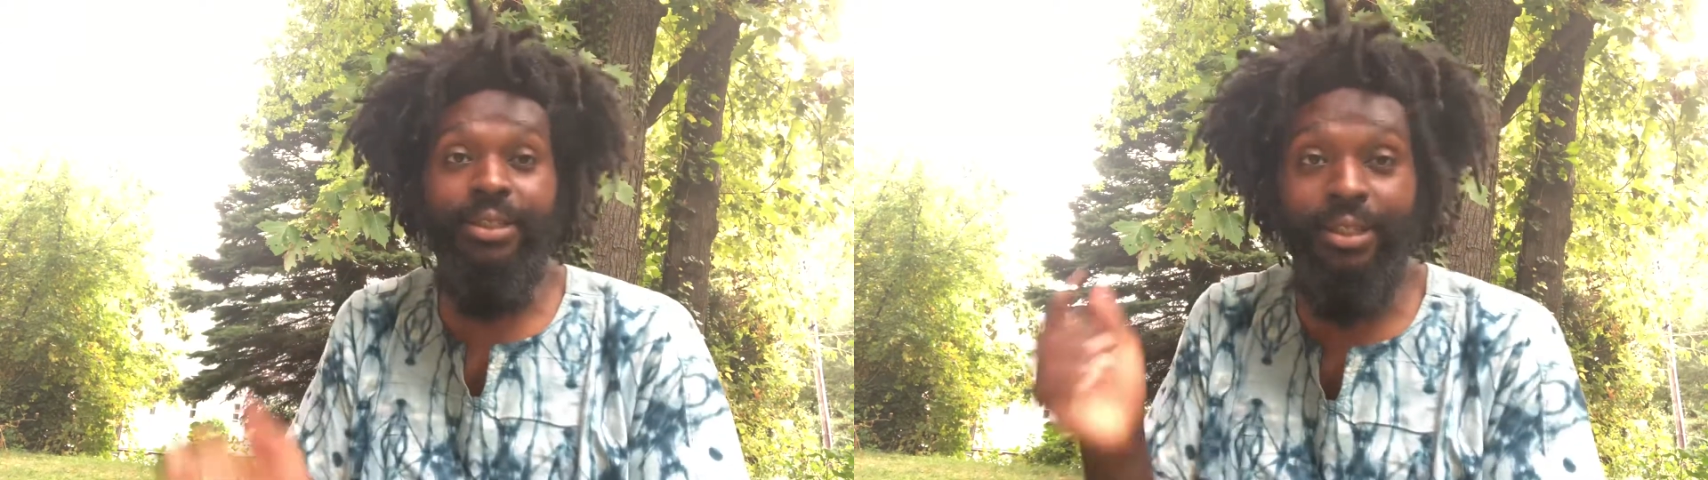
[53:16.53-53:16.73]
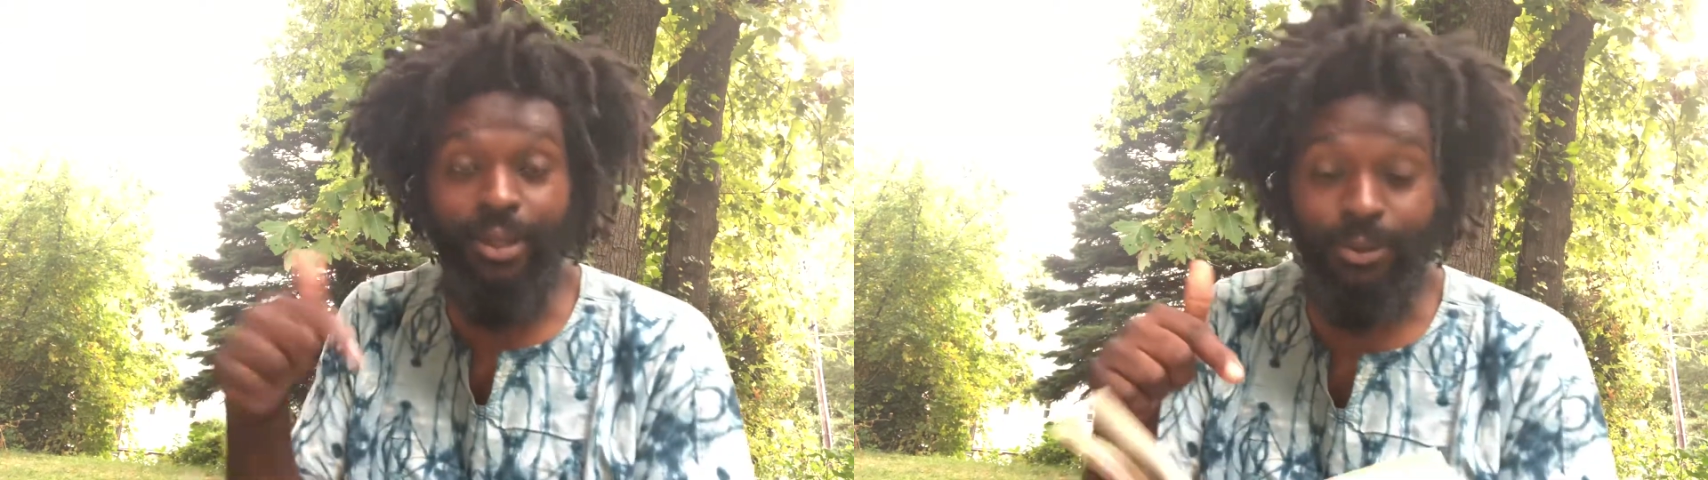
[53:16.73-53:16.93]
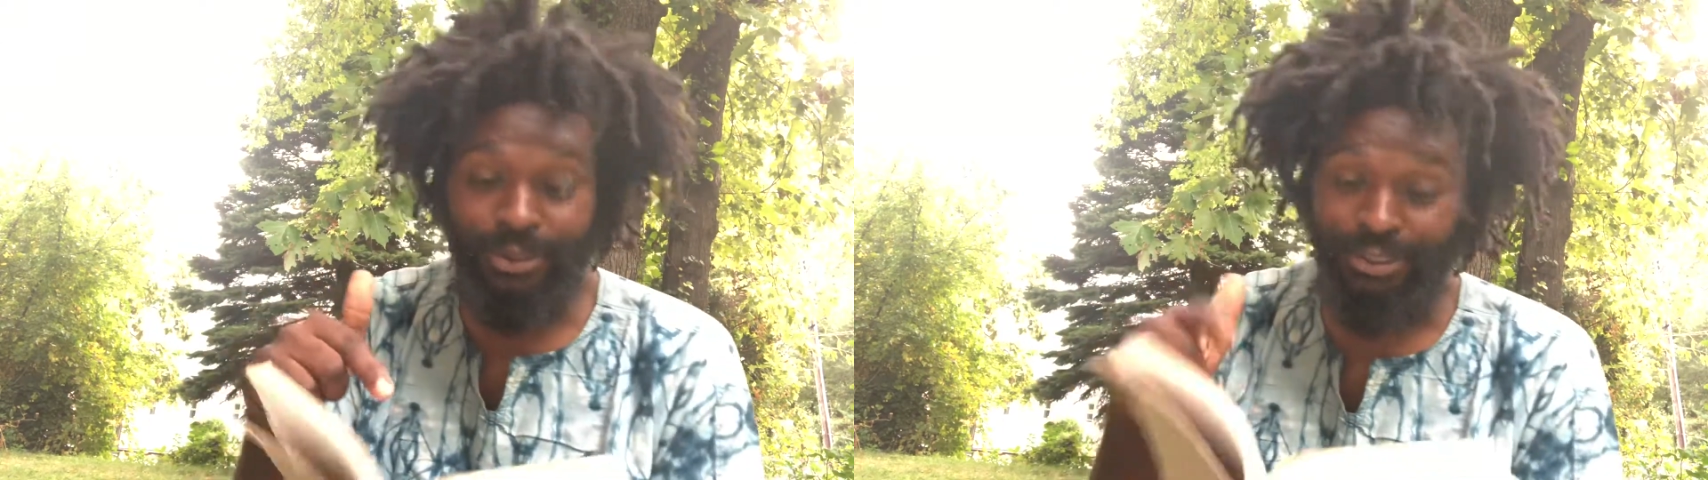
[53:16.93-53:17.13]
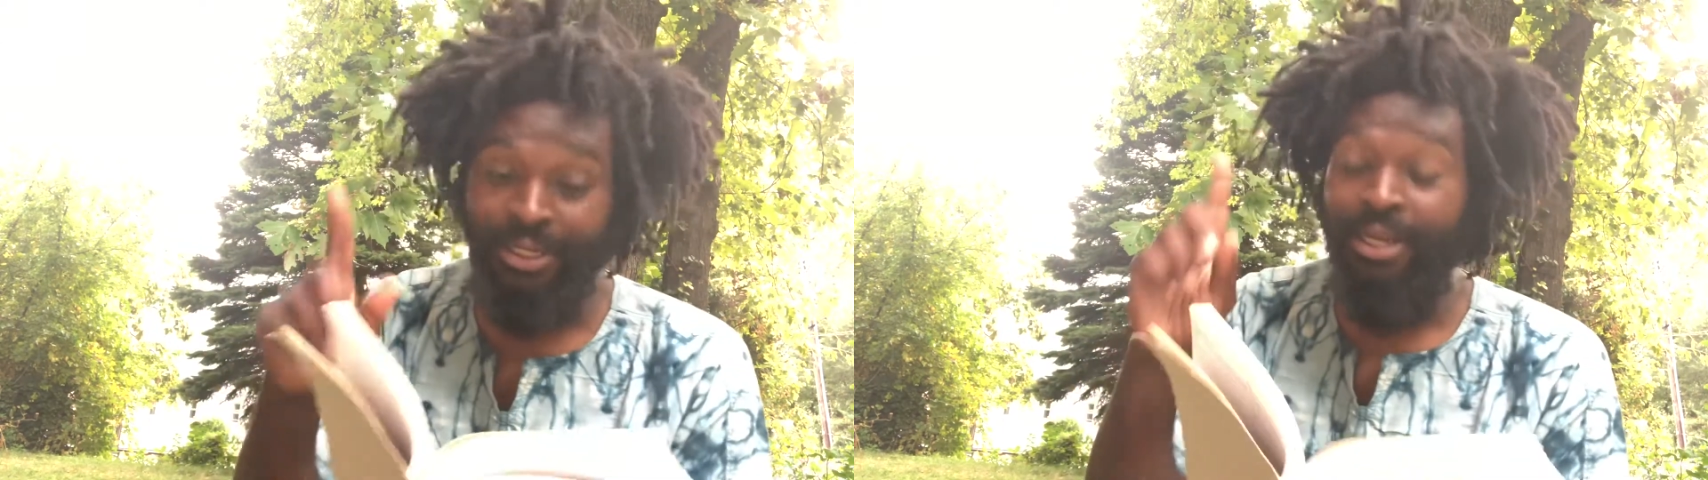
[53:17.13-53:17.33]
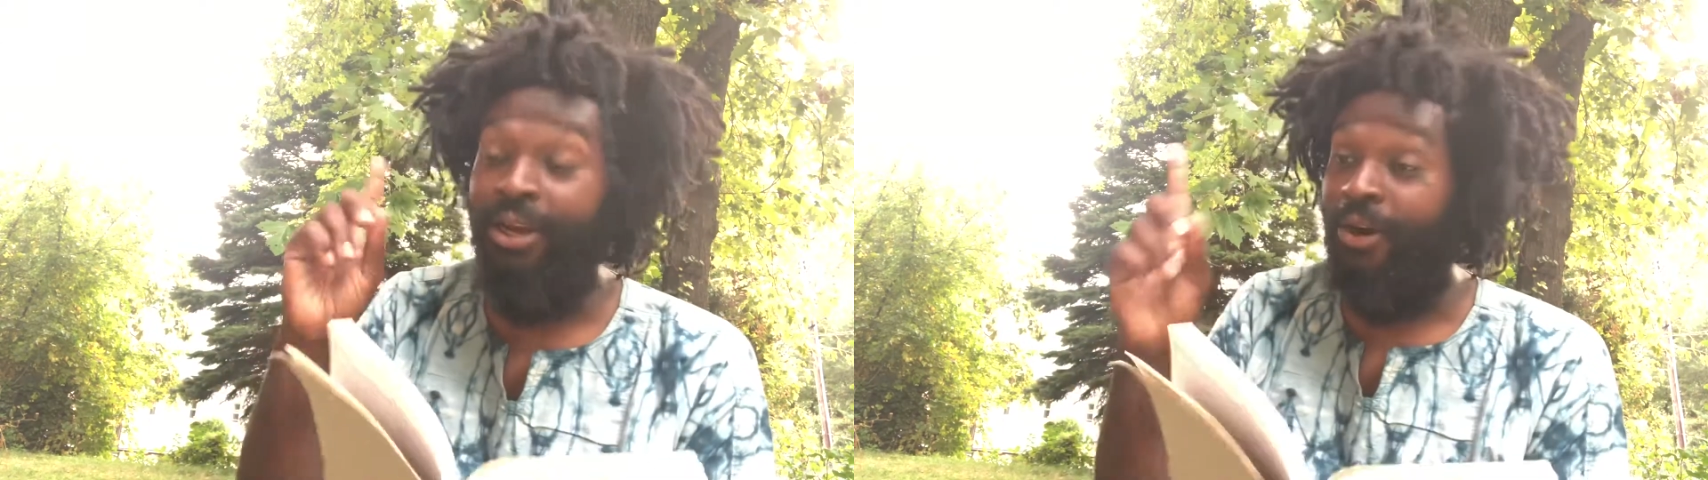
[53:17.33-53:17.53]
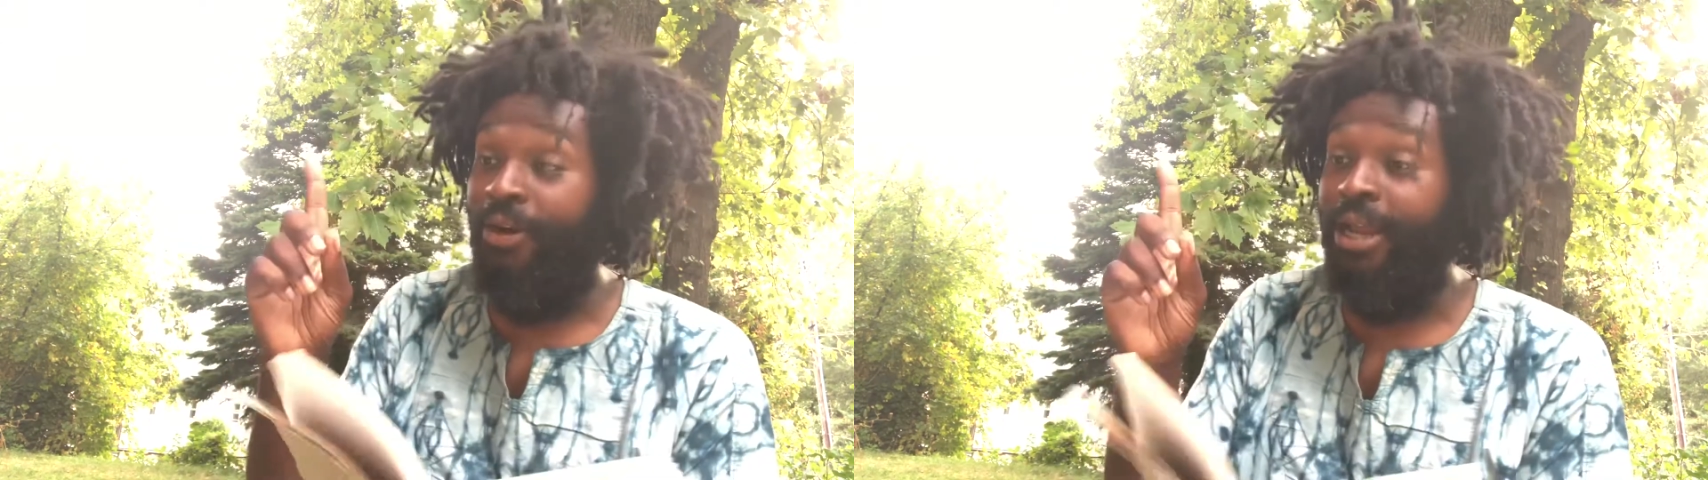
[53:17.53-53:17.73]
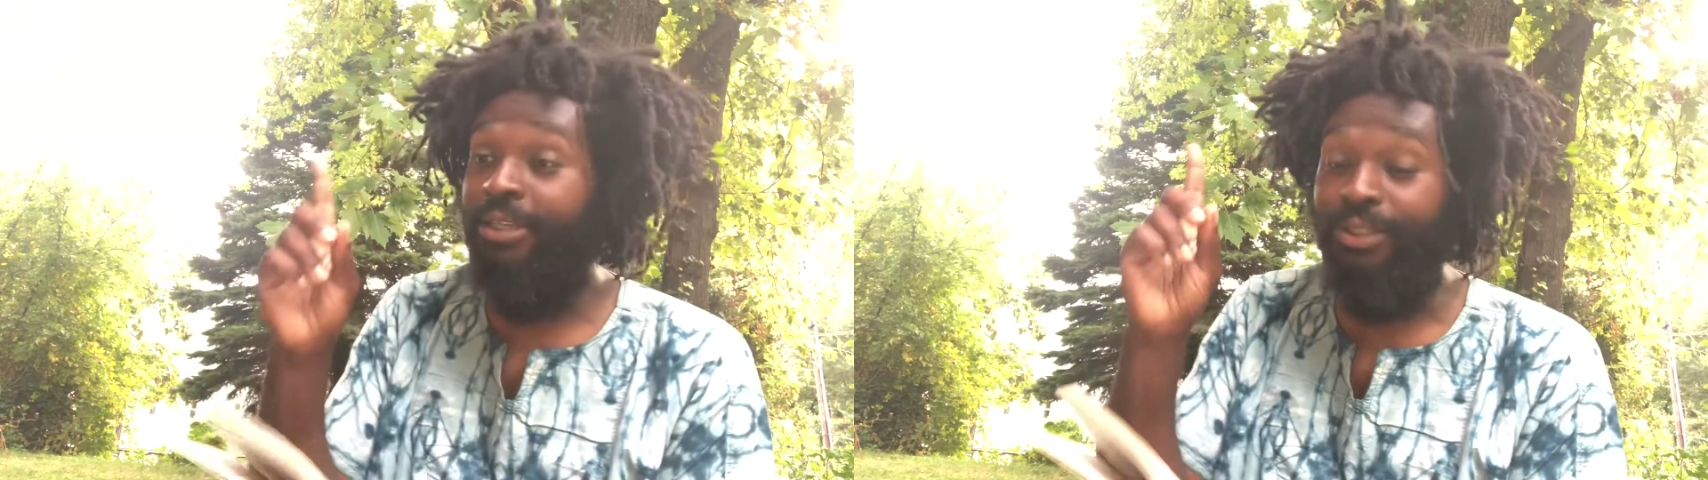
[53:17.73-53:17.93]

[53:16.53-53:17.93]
to the culture, all right?